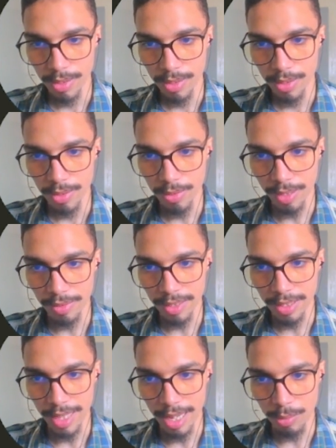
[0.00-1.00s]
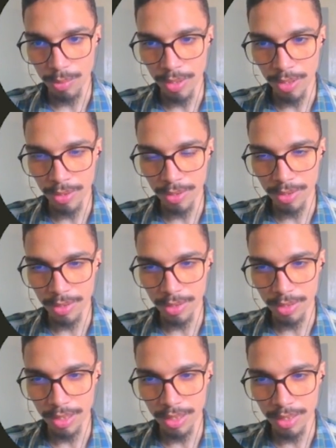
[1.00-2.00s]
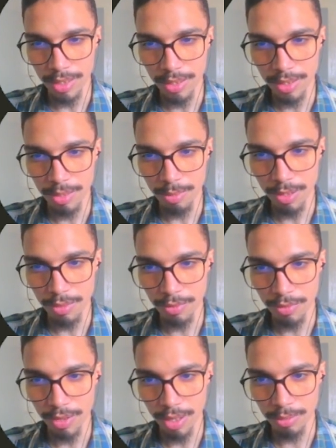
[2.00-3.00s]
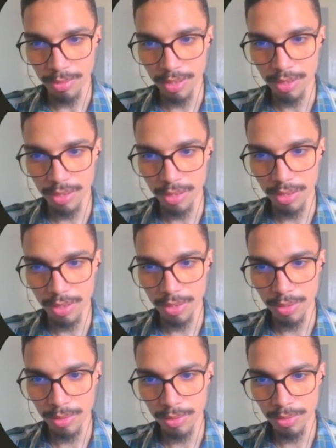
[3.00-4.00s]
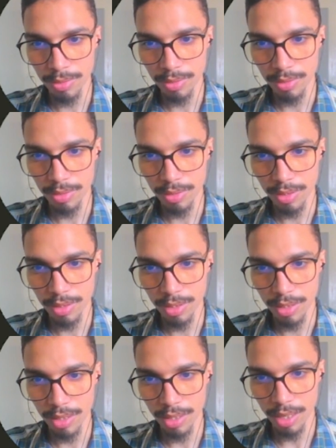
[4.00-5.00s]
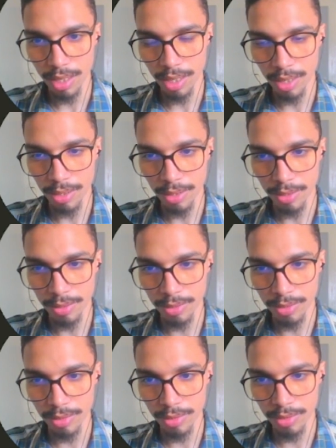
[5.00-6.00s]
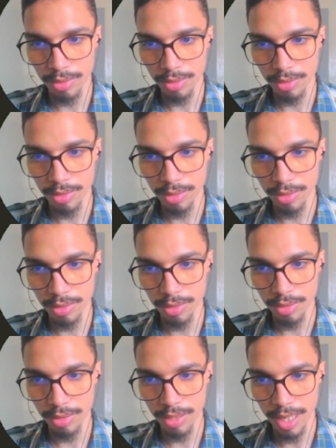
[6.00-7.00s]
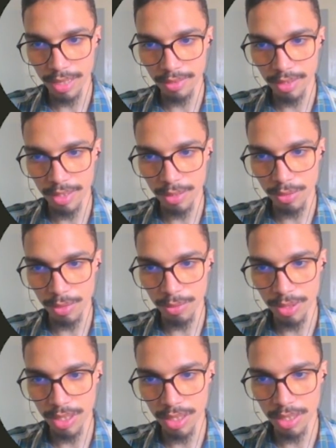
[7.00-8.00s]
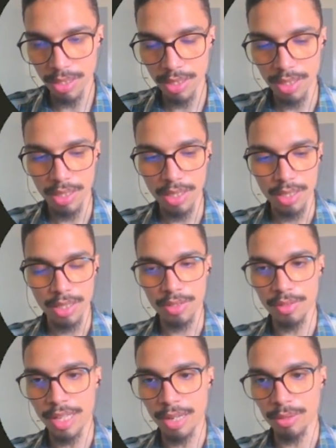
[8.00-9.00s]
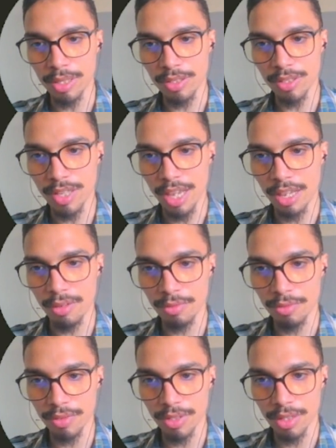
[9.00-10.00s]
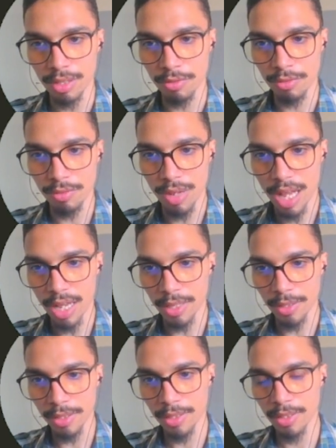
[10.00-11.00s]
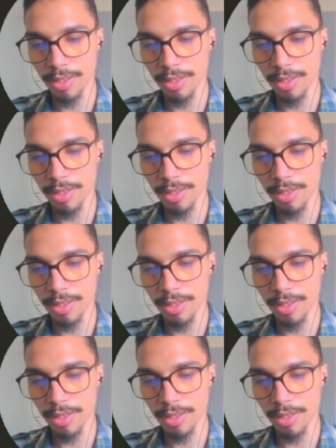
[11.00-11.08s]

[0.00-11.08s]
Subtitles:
So I think that will delete the snippet from the code, and yeah, I think that's all we need. So now let's save the file.